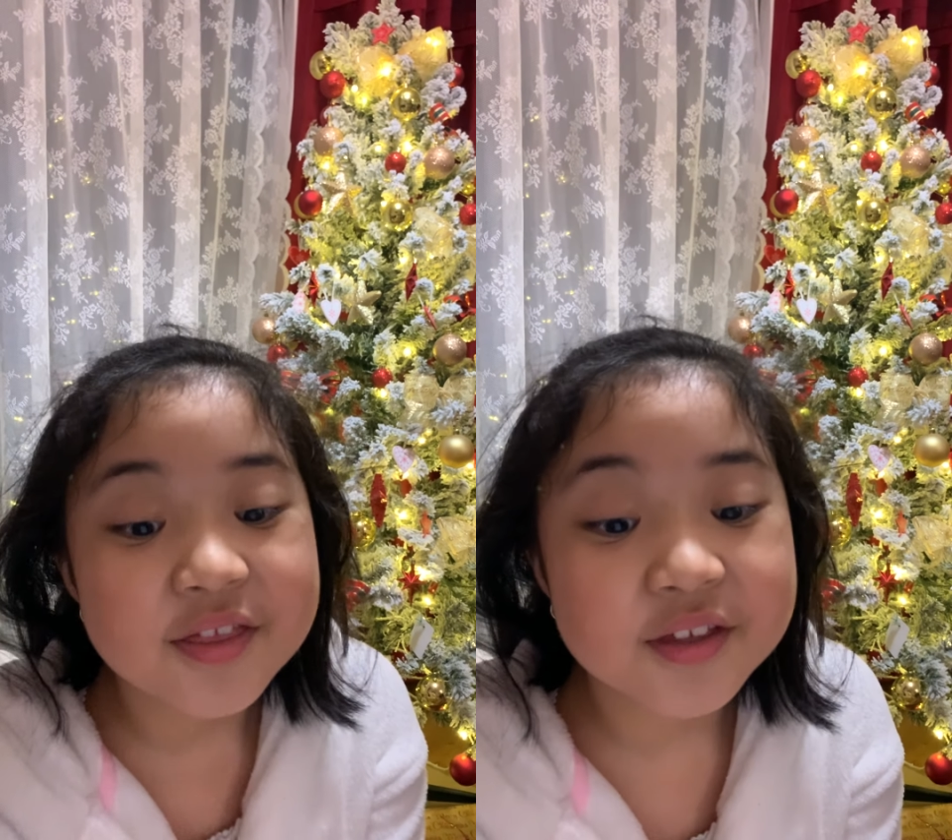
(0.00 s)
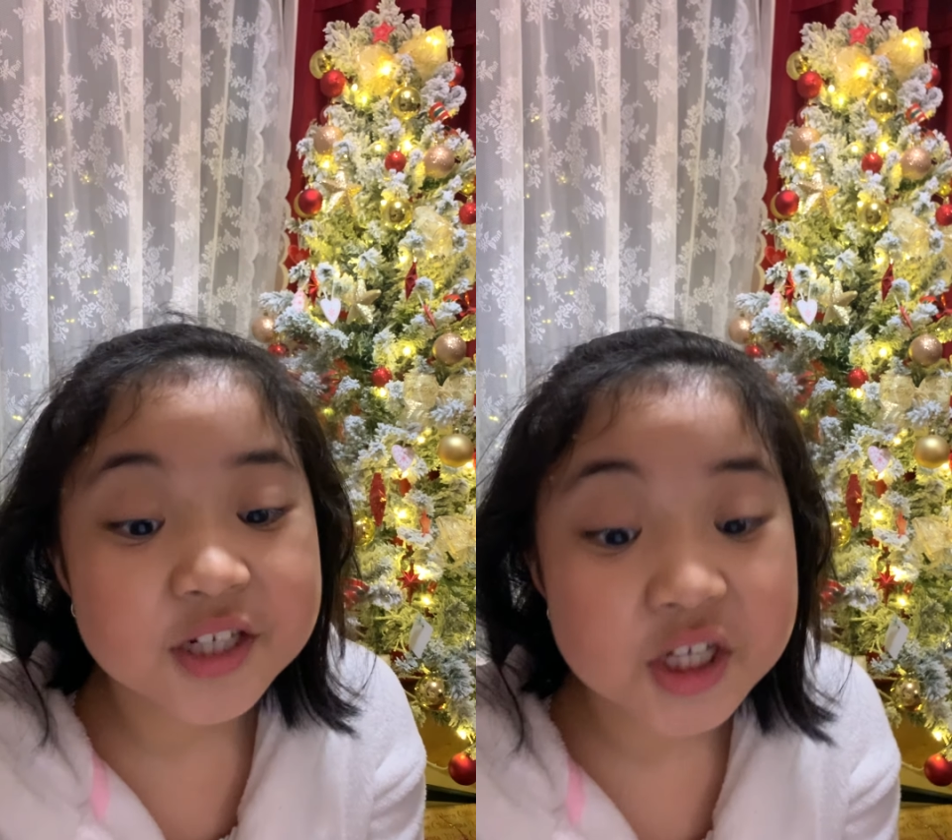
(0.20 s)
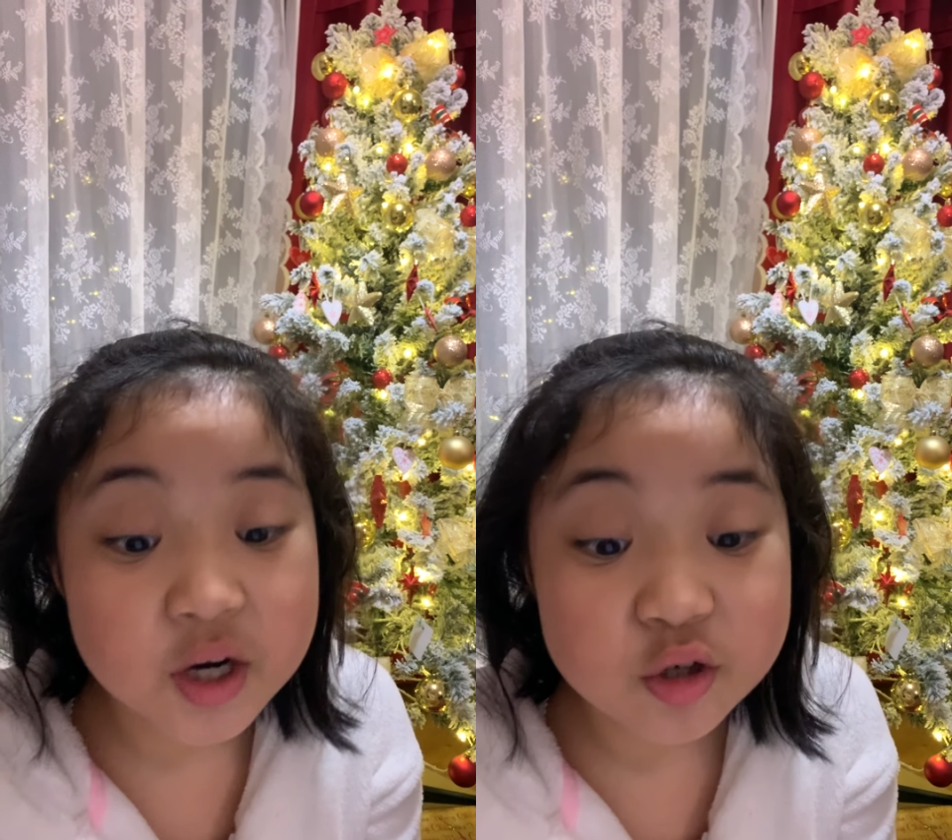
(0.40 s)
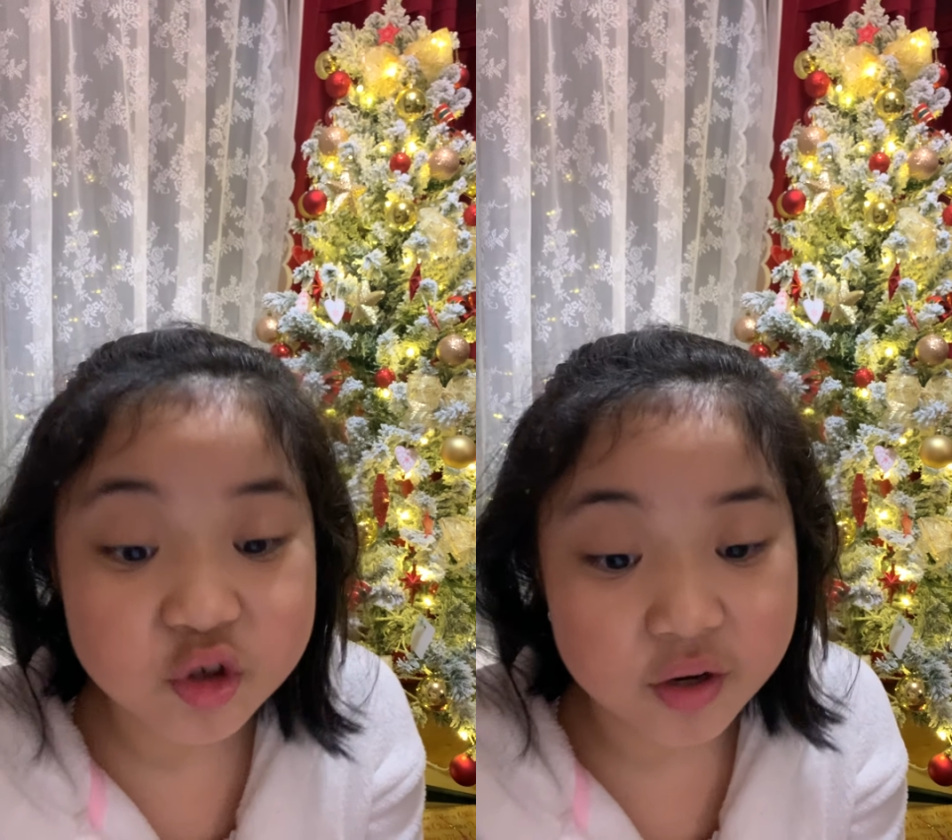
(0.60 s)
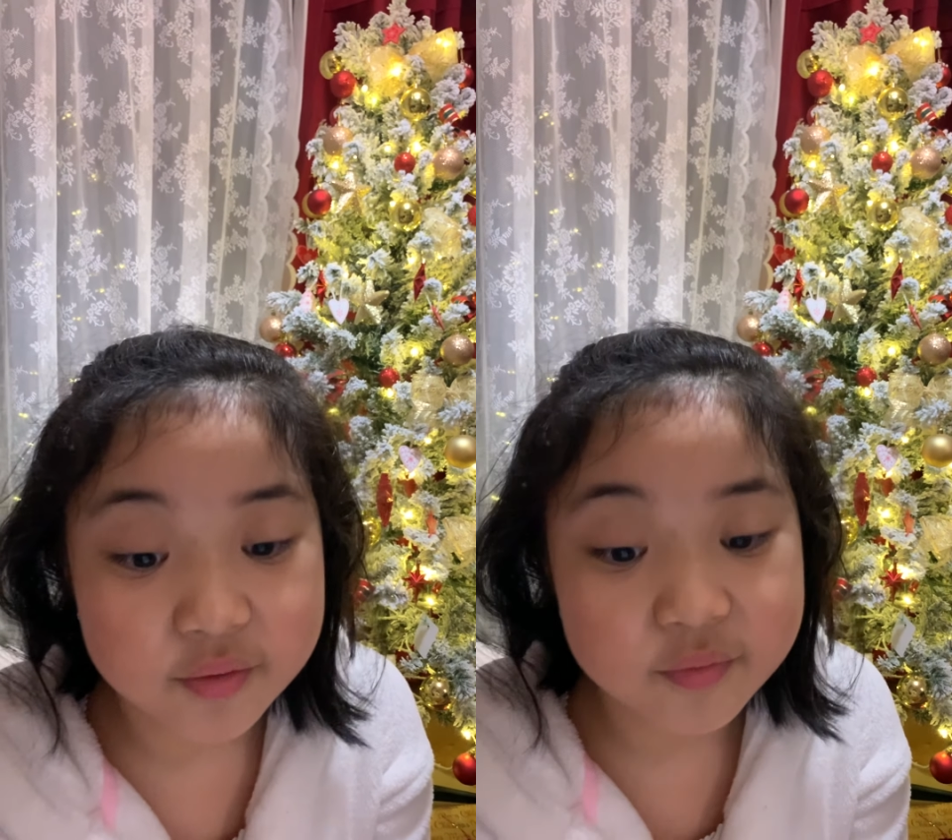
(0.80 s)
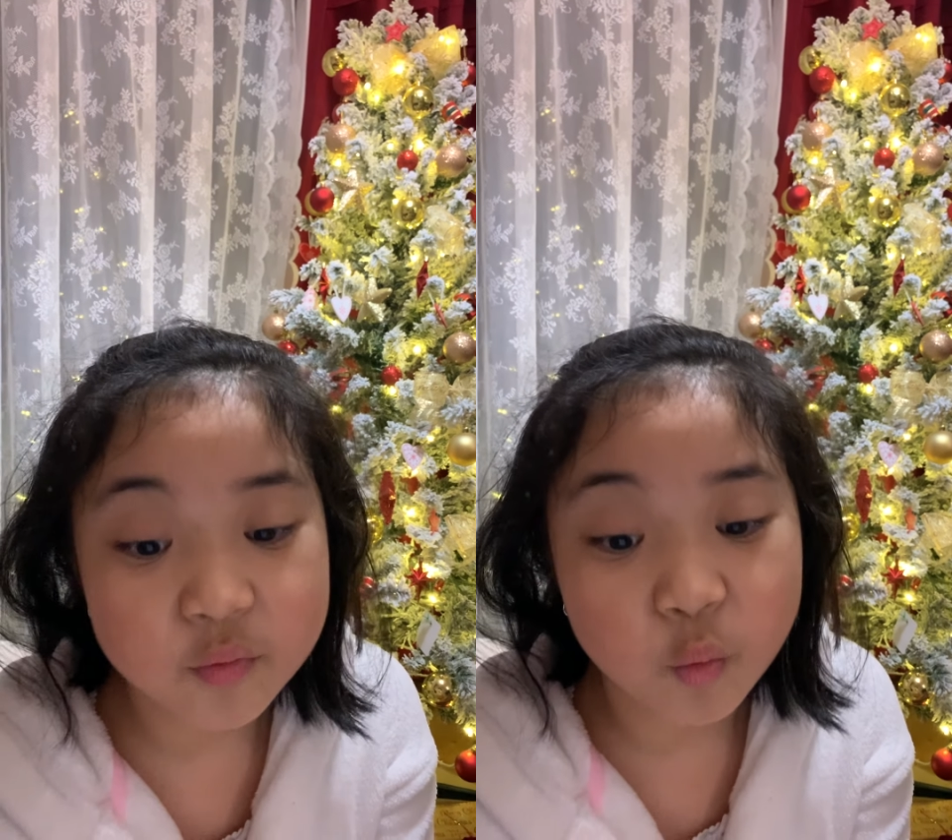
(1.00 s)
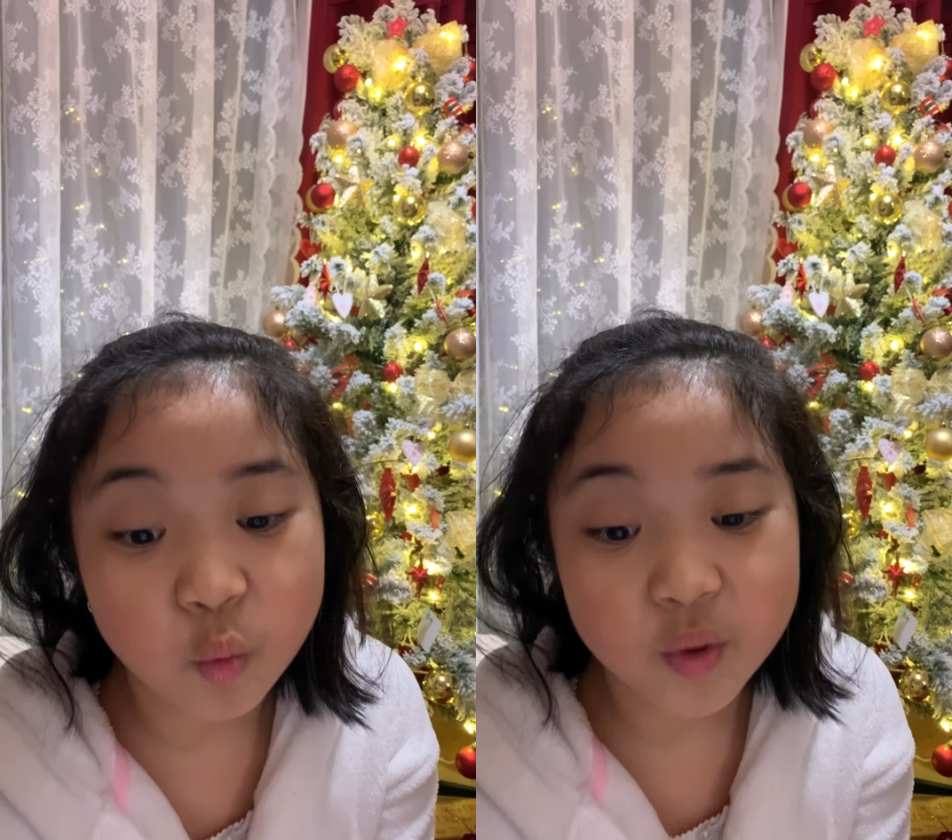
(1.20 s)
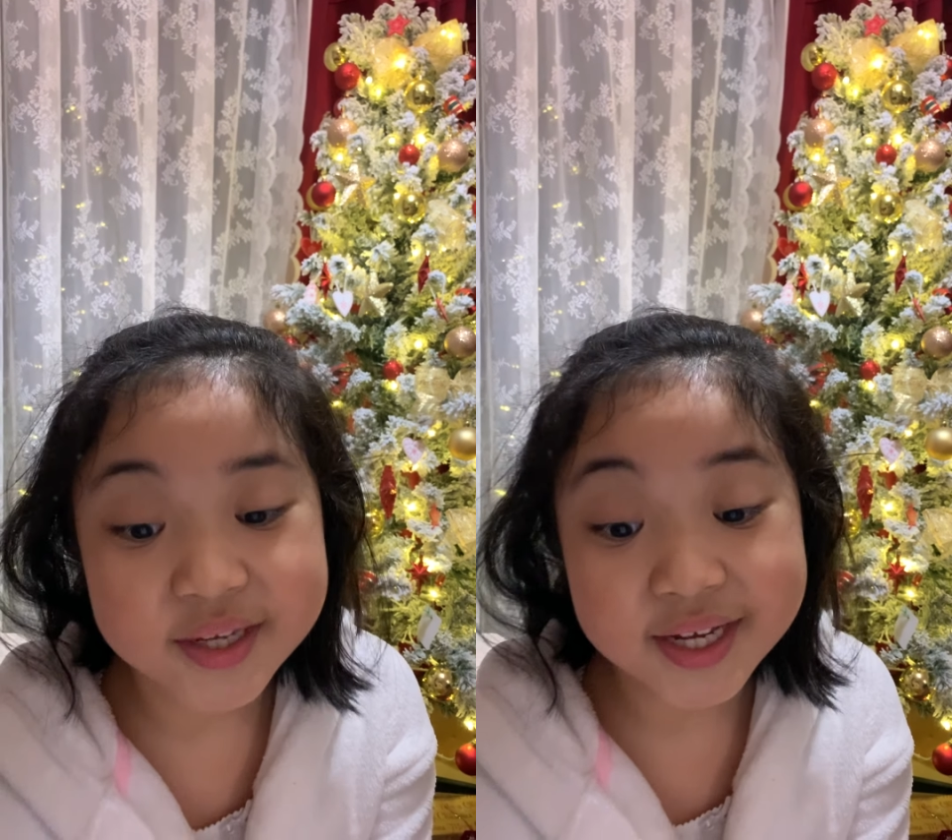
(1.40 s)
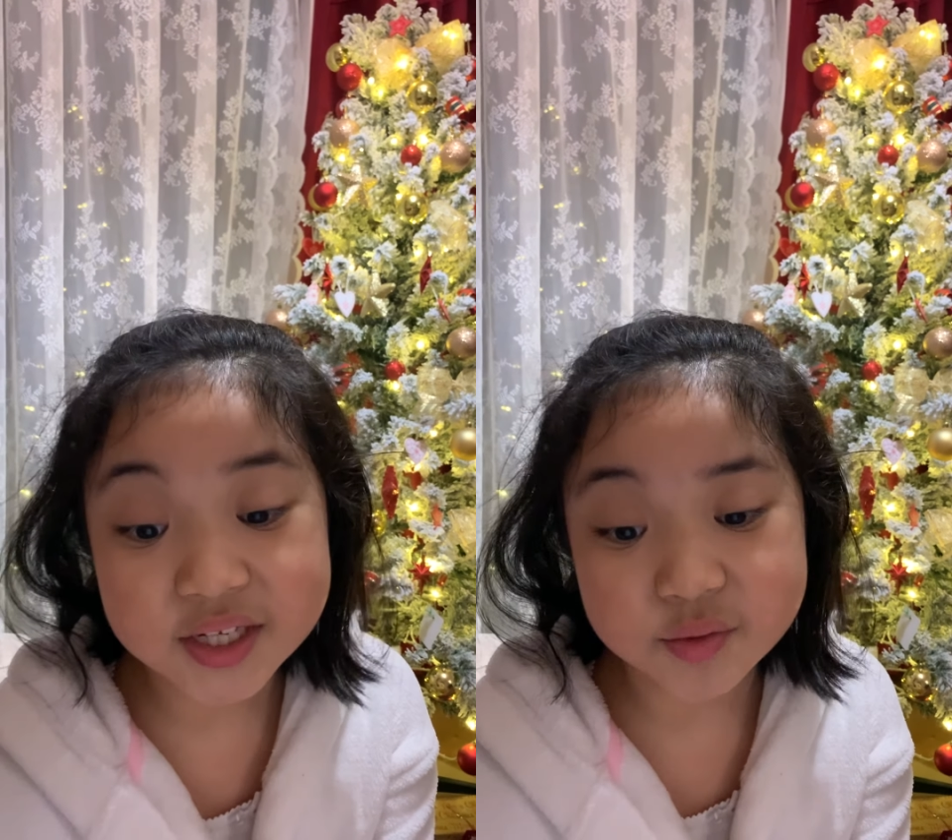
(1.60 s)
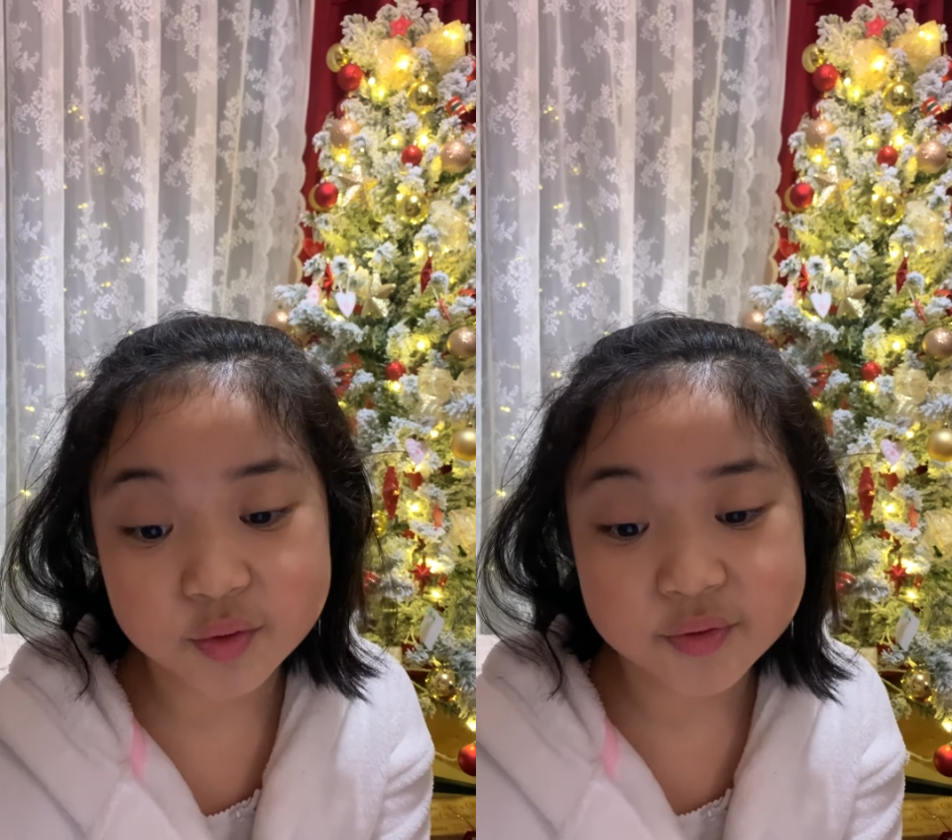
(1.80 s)
The children were
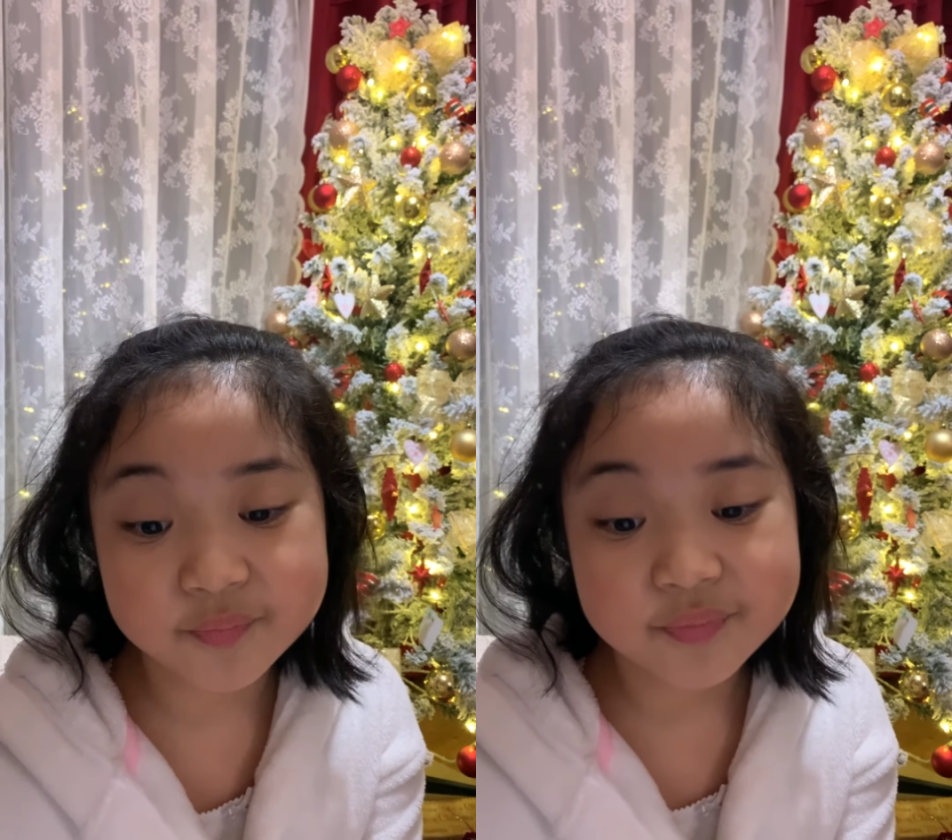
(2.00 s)
nestled,